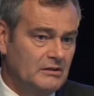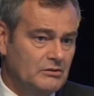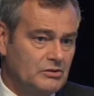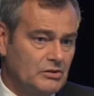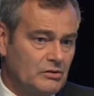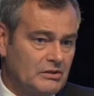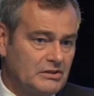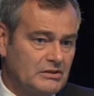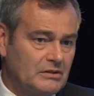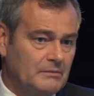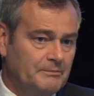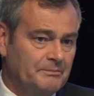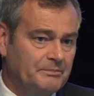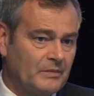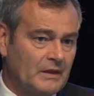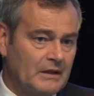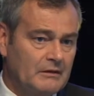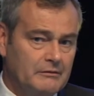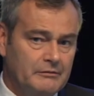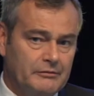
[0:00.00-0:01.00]
nutrition,
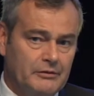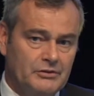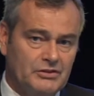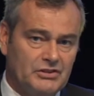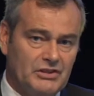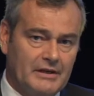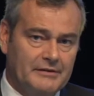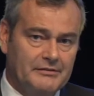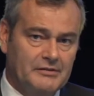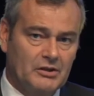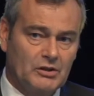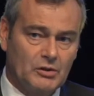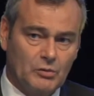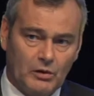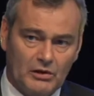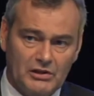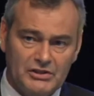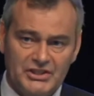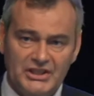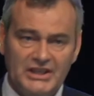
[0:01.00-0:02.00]
food safety and
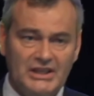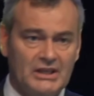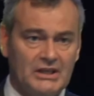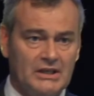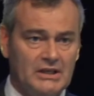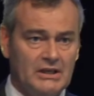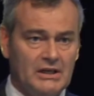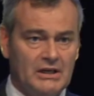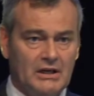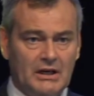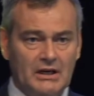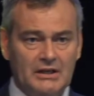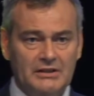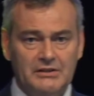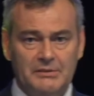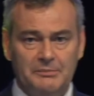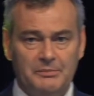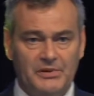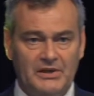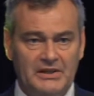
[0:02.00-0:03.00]
quality,
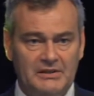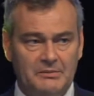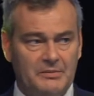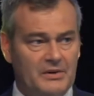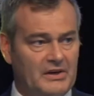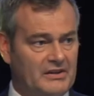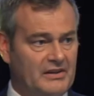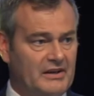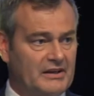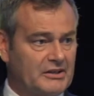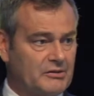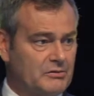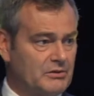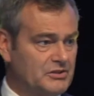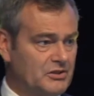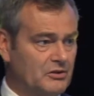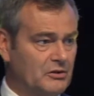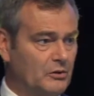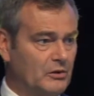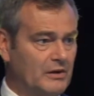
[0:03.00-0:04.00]
underpinned by that
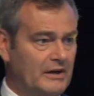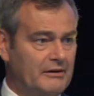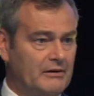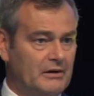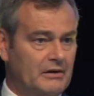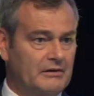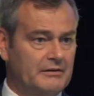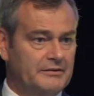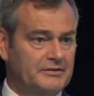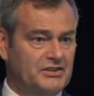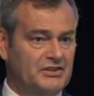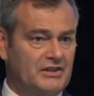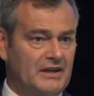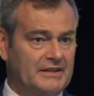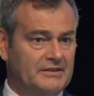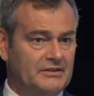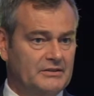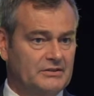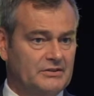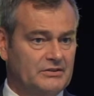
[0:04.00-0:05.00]
critical area of
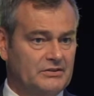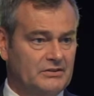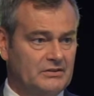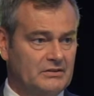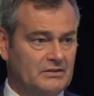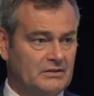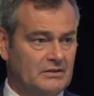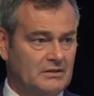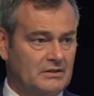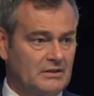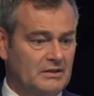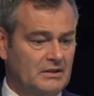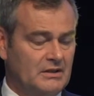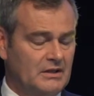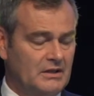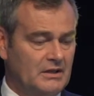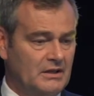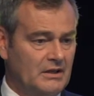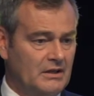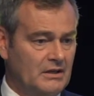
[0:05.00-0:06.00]
standards.
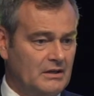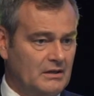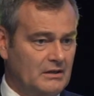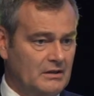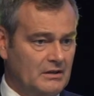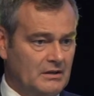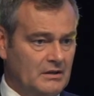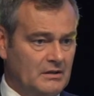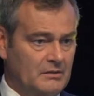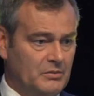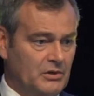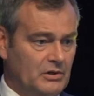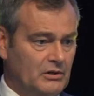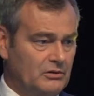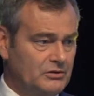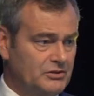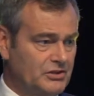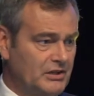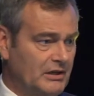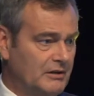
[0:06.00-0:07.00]
But
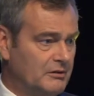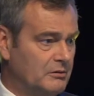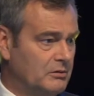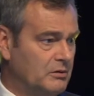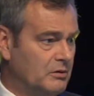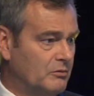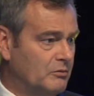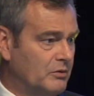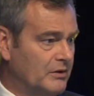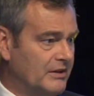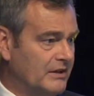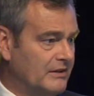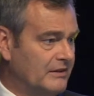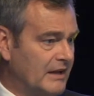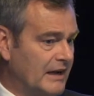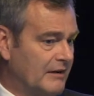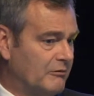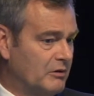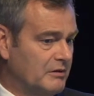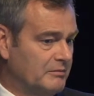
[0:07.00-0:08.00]
also within
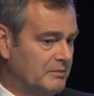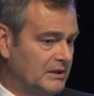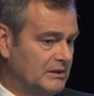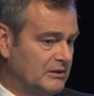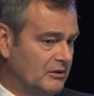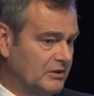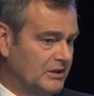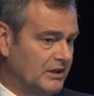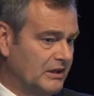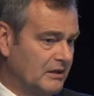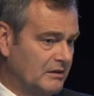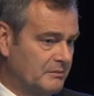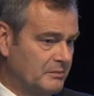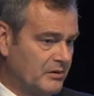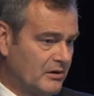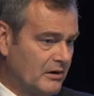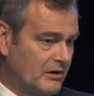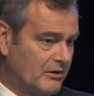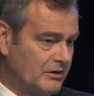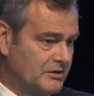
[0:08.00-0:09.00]
that, we've been looking at
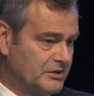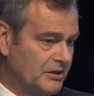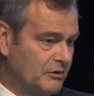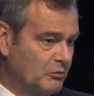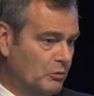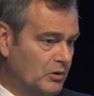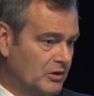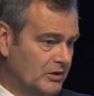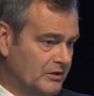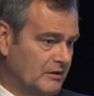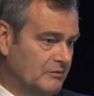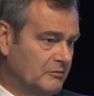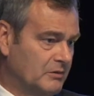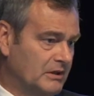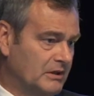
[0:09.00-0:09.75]
priority work that